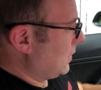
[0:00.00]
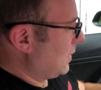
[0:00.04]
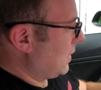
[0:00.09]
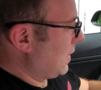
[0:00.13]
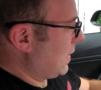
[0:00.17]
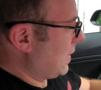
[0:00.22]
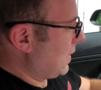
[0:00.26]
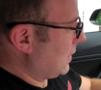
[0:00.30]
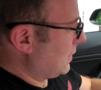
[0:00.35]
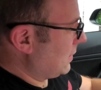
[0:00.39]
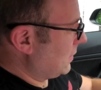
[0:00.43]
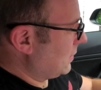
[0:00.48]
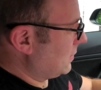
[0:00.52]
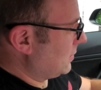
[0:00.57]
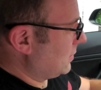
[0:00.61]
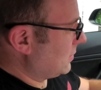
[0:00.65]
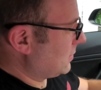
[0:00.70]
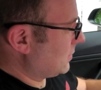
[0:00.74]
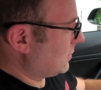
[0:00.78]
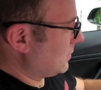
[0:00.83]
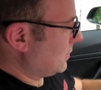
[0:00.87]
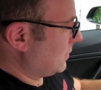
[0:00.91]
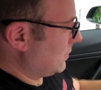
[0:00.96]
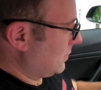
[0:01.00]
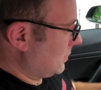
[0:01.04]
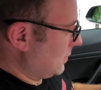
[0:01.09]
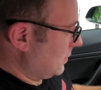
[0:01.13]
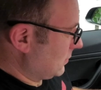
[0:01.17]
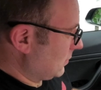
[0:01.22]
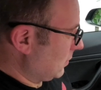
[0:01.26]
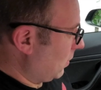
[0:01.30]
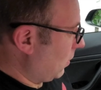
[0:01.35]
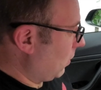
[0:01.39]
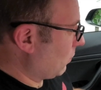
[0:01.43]
And this
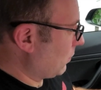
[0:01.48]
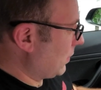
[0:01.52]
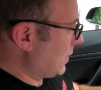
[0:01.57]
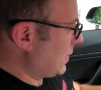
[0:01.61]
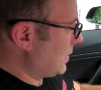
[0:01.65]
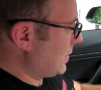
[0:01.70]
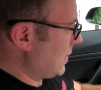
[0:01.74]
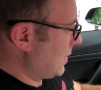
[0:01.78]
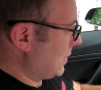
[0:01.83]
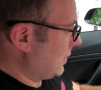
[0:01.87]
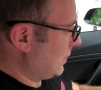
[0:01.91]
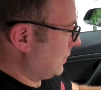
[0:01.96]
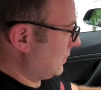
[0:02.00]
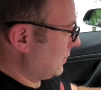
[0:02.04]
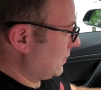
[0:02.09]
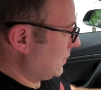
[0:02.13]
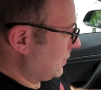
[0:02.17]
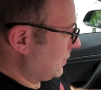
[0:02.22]
is already in